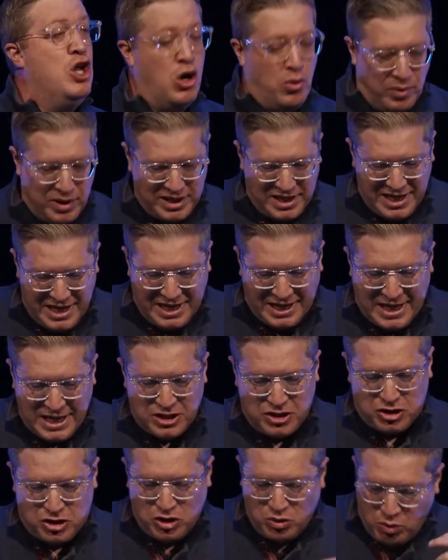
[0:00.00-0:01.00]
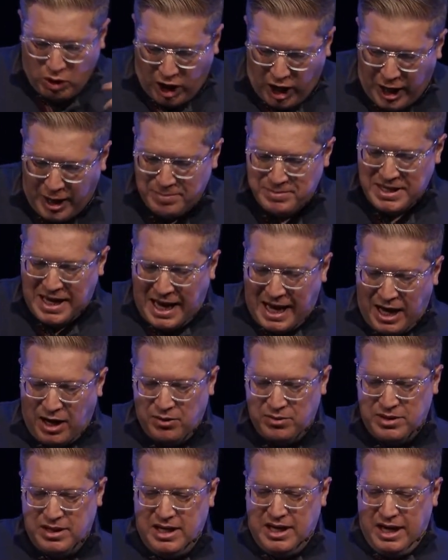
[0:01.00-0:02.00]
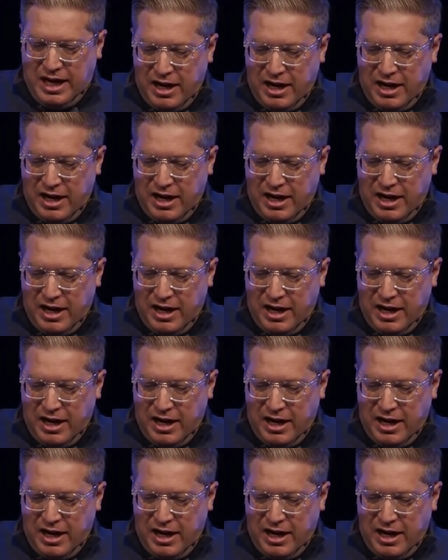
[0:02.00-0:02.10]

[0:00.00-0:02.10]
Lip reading: No one gets to opt out